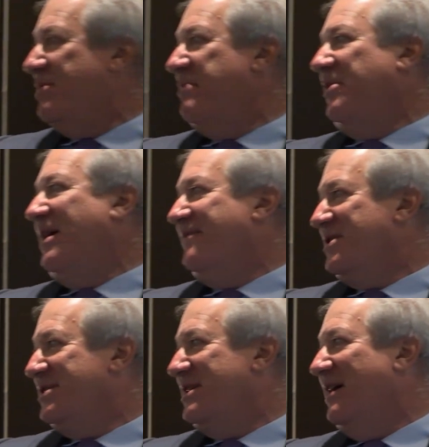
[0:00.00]
people have
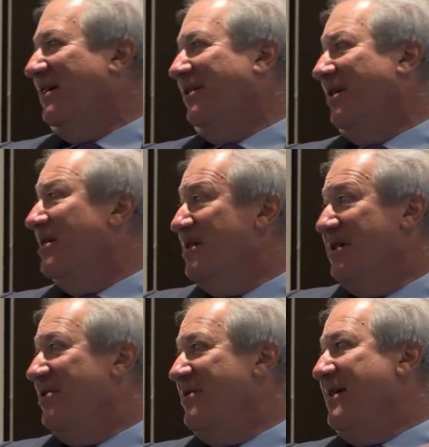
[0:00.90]
to sell.
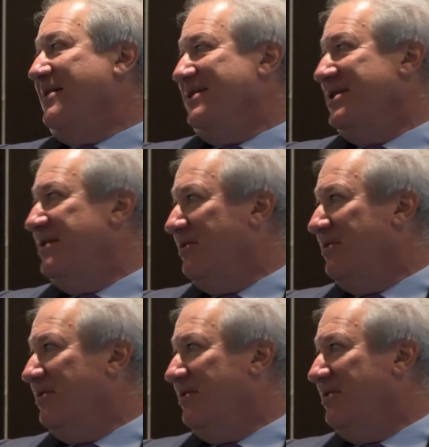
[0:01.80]
You're not going to see